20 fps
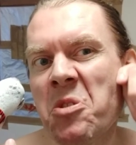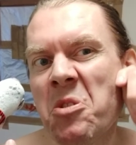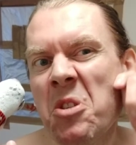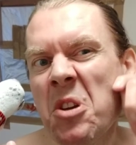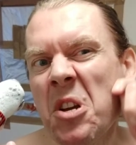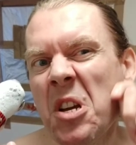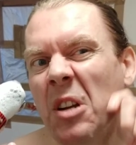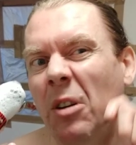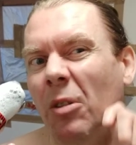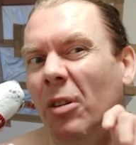
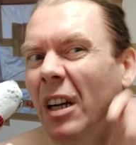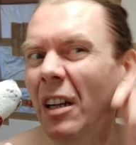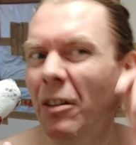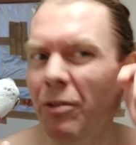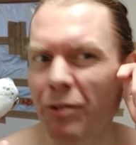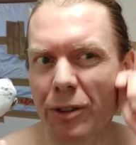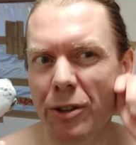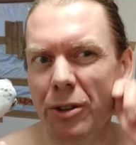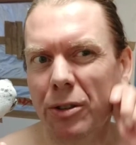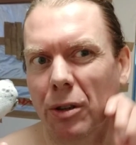it really
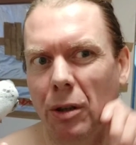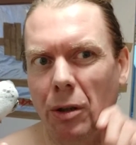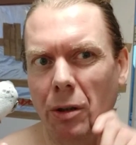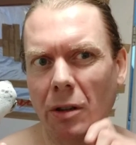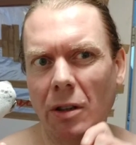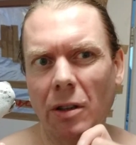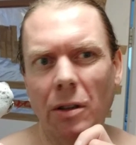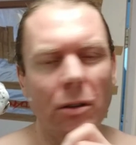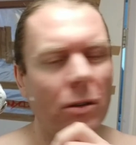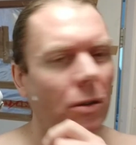feels good
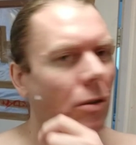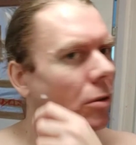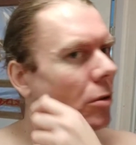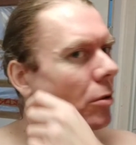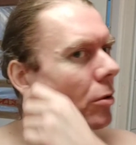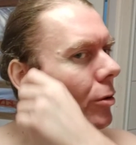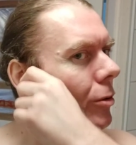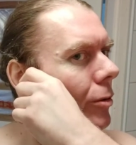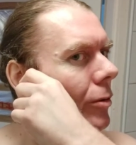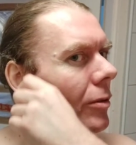
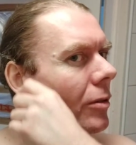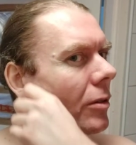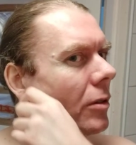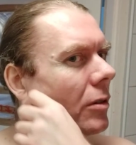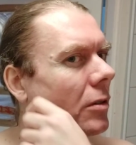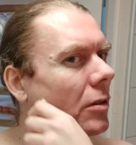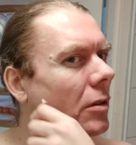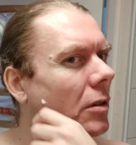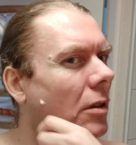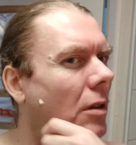to
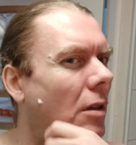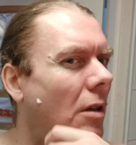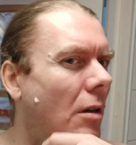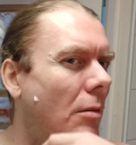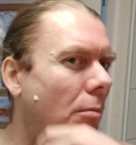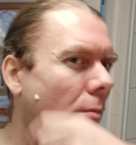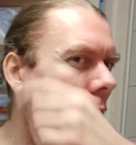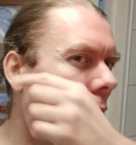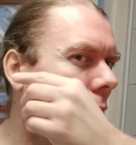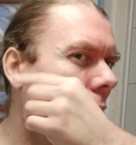
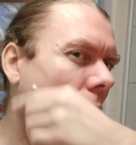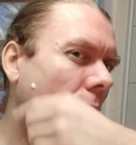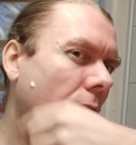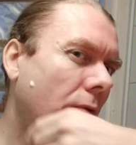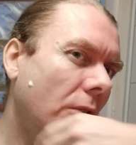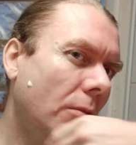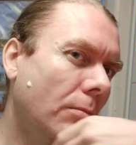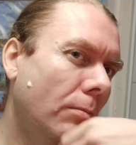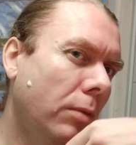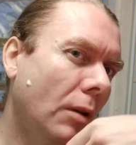move
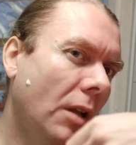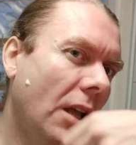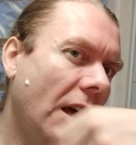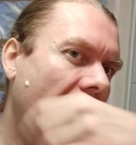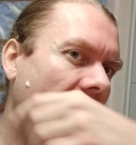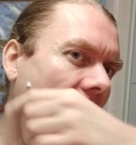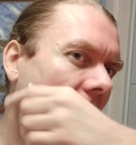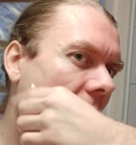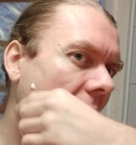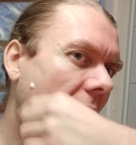the
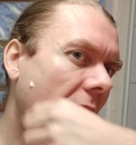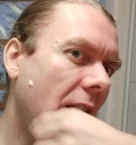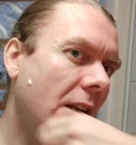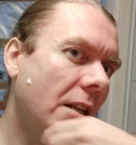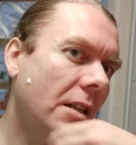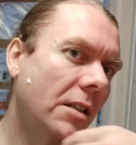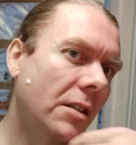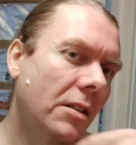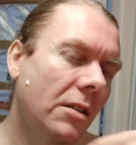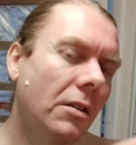
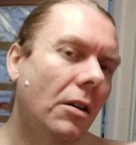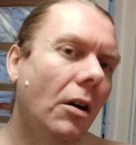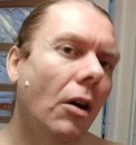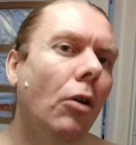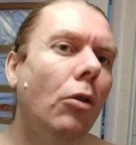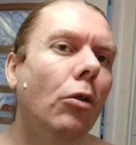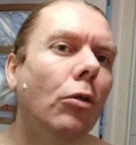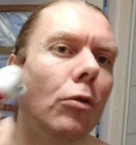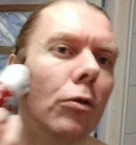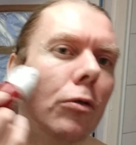blade
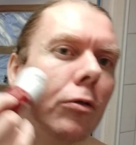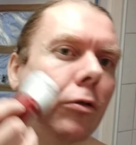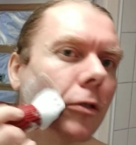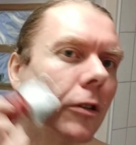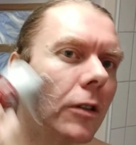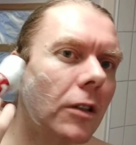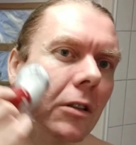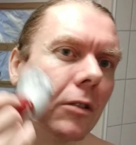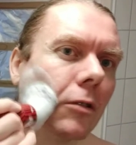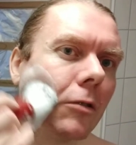over
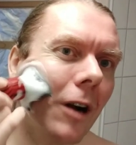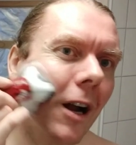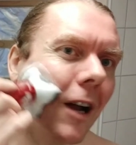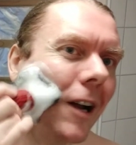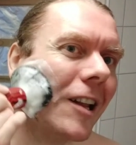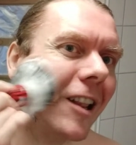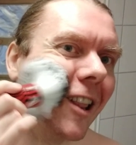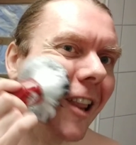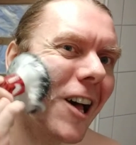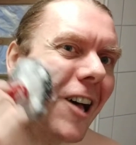the dry
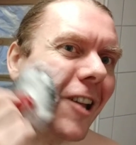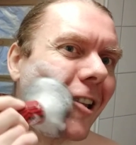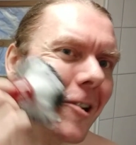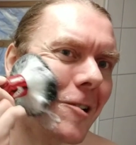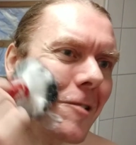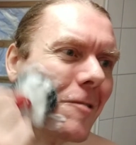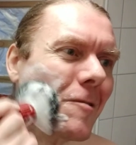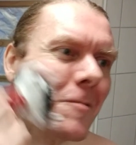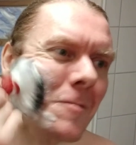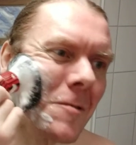leather.
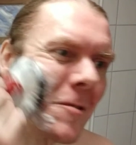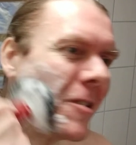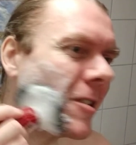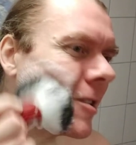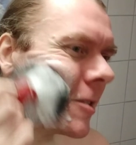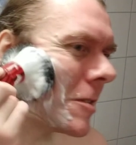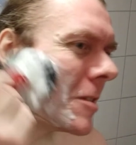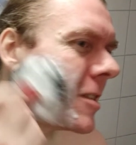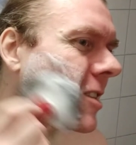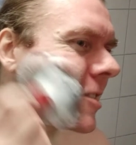
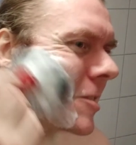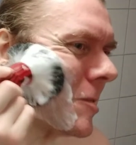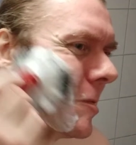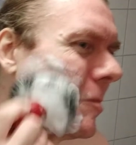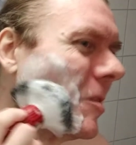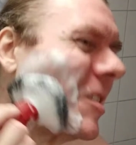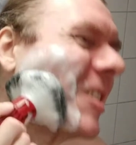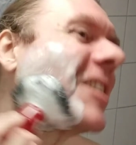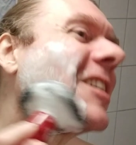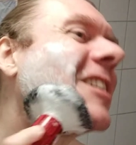
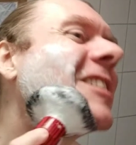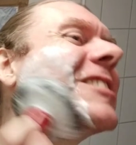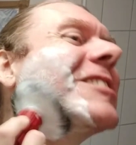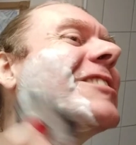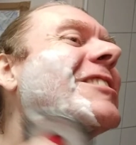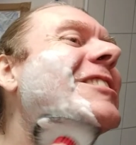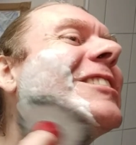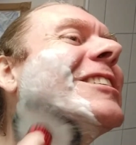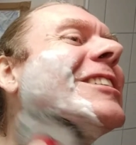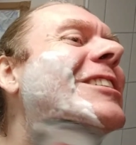Well, I gotta
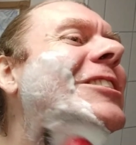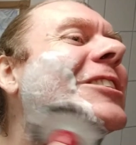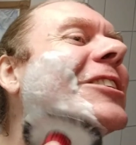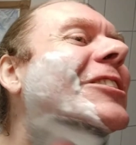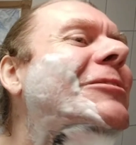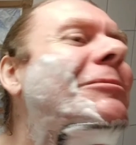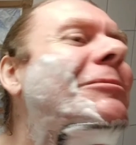tell you,